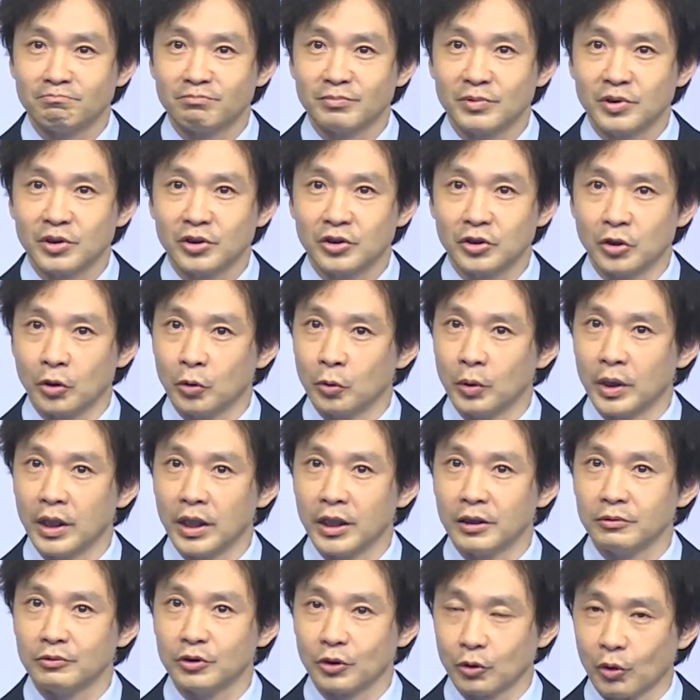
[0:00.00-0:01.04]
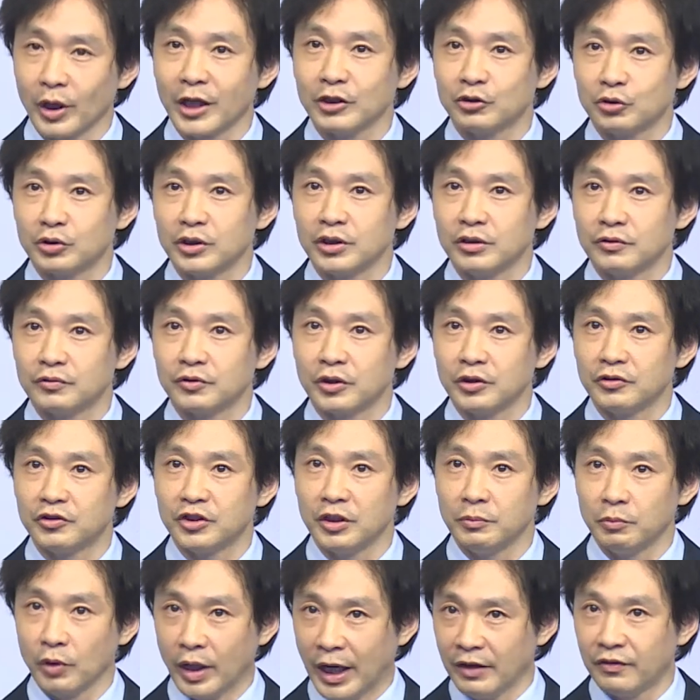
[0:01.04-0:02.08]
So the question is very
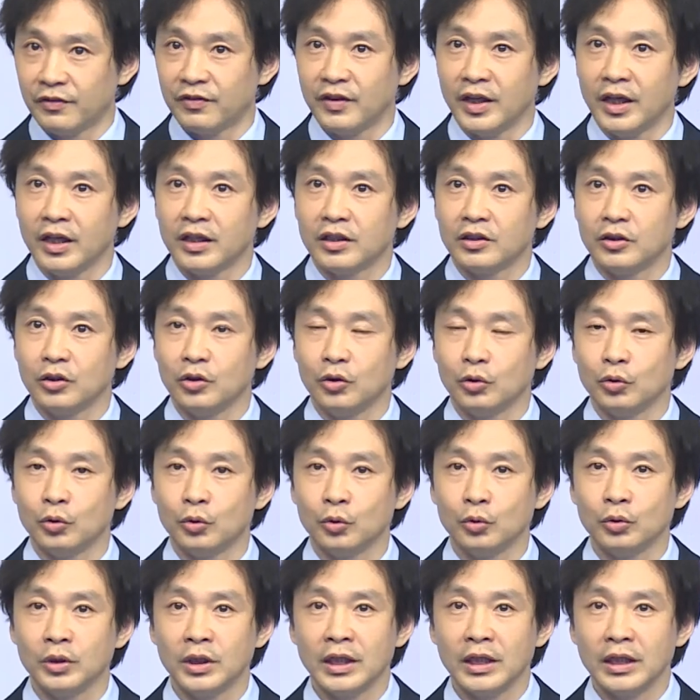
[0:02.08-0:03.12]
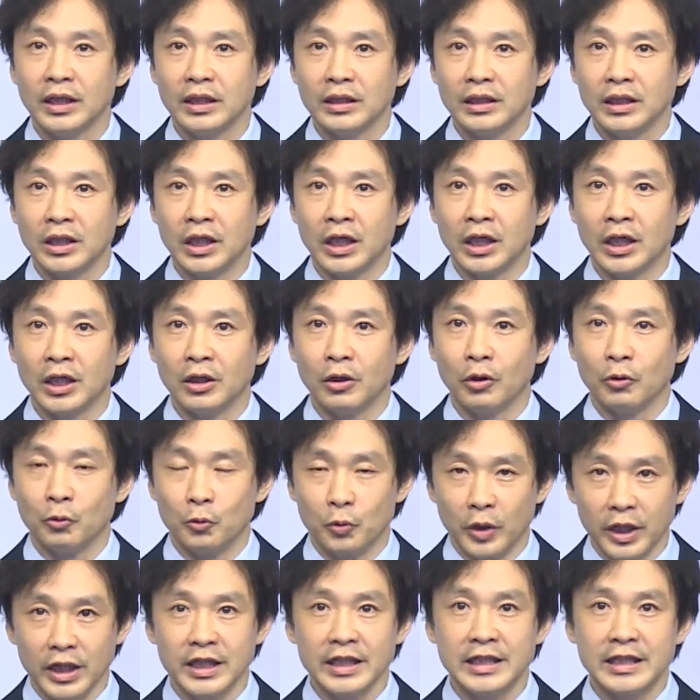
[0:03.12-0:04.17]
simple. I think you
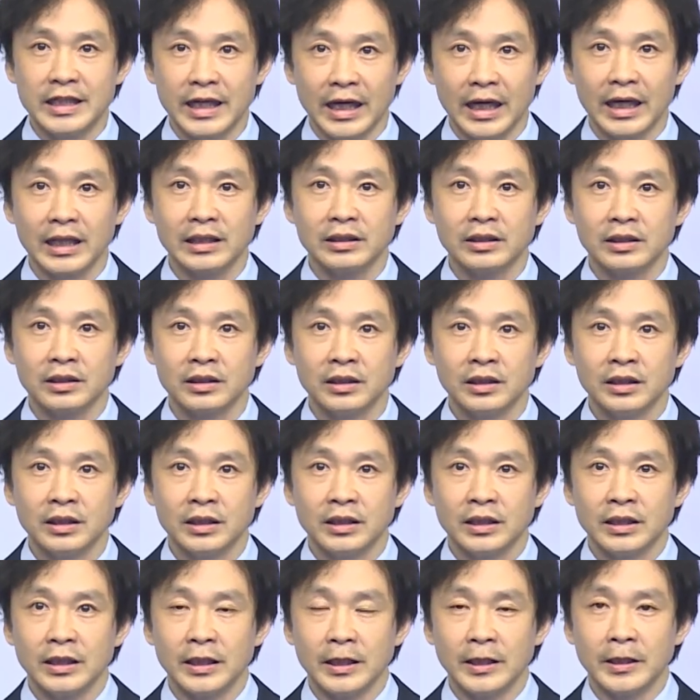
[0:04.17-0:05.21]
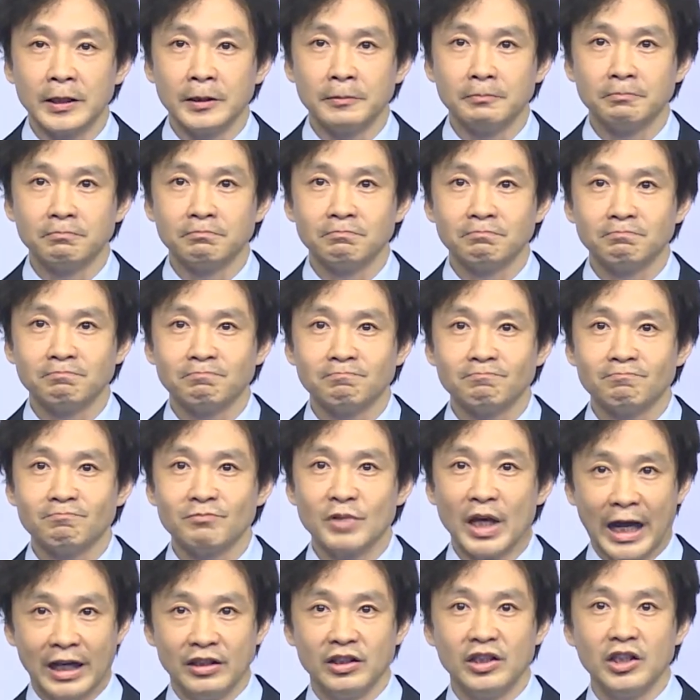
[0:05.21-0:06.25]
already get the
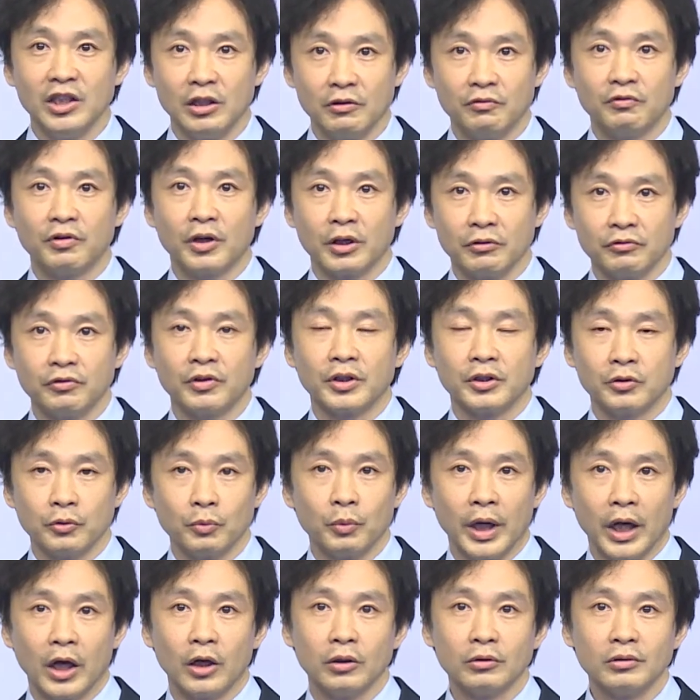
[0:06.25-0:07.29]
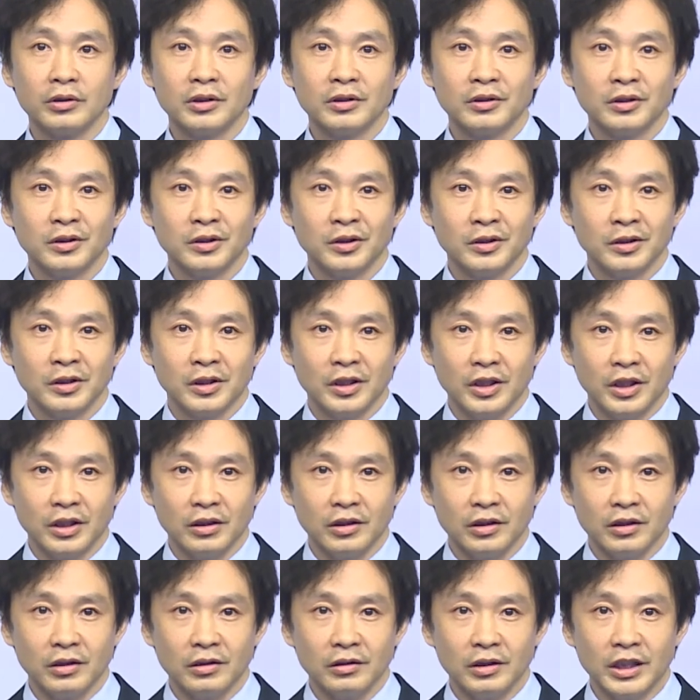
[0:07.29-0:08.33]
idea very, very well.
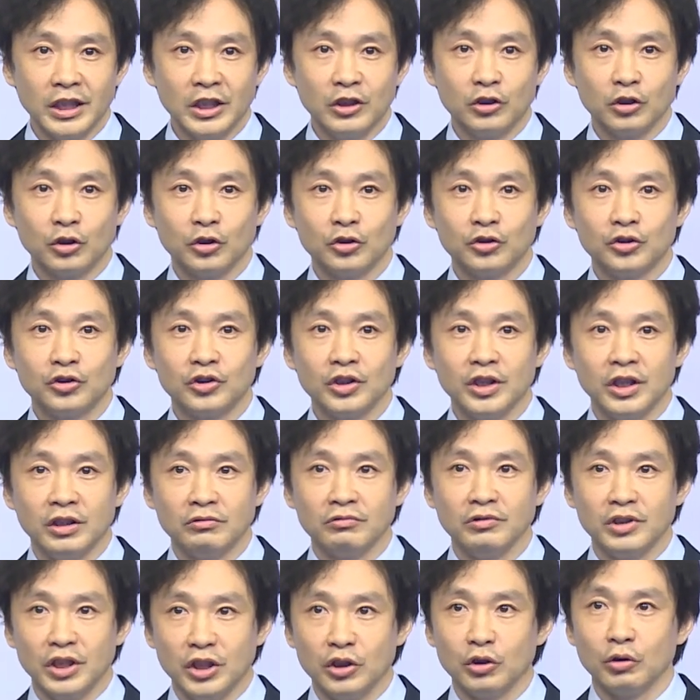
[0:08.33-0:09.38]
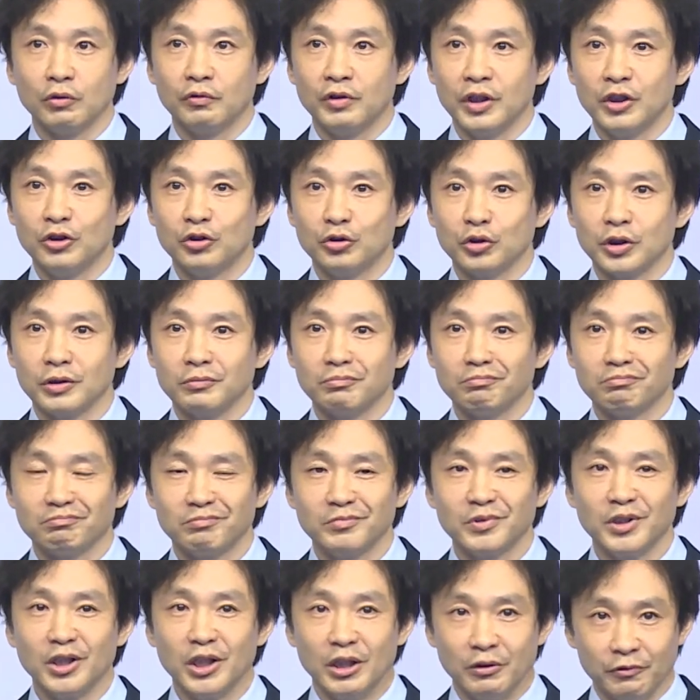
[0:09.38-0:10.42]
Leaders in innovation,
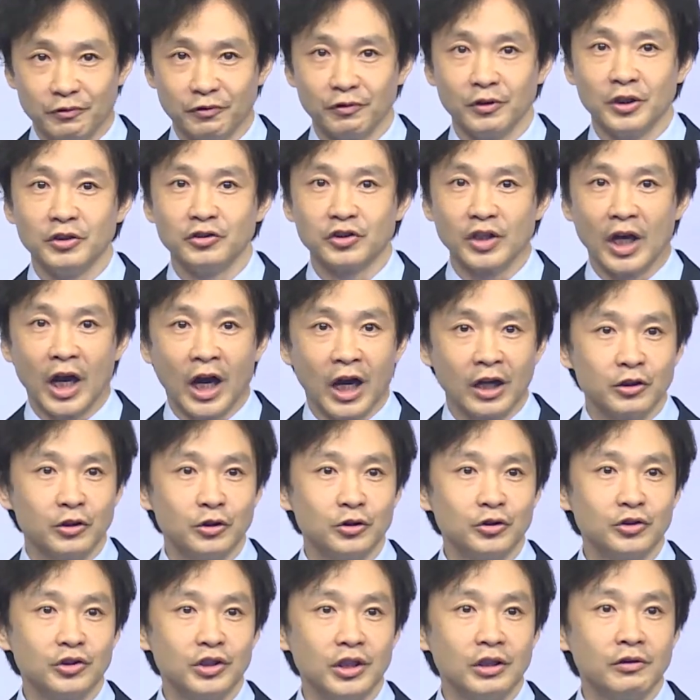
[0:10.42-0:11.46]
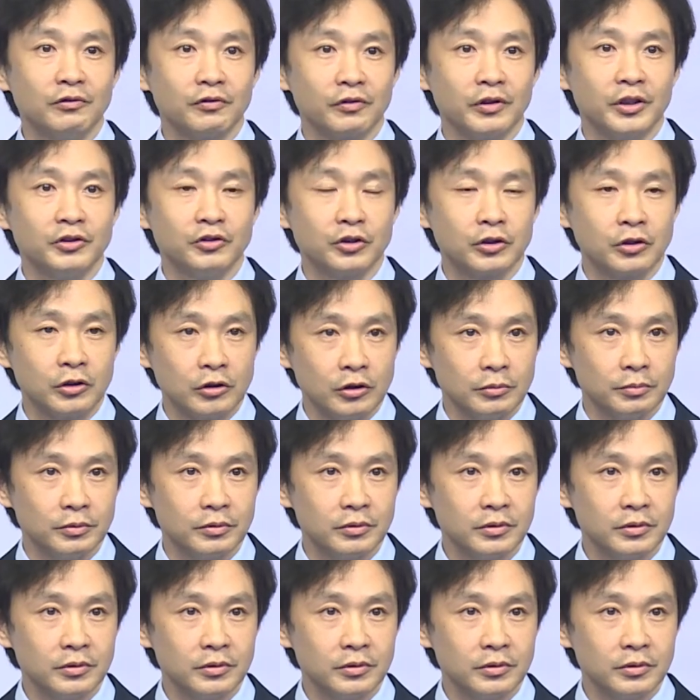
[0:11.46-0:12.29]
influence others, influence group